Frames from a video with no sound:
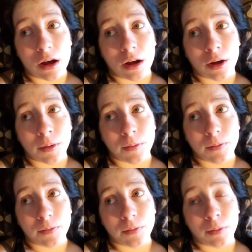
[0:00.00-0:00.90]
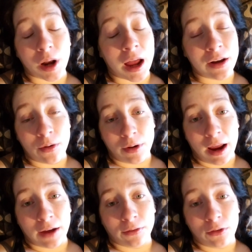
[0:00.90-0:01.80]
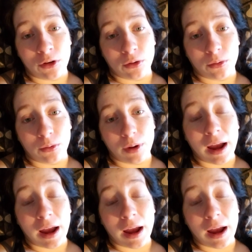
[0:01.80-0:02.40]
Um, but I don't have to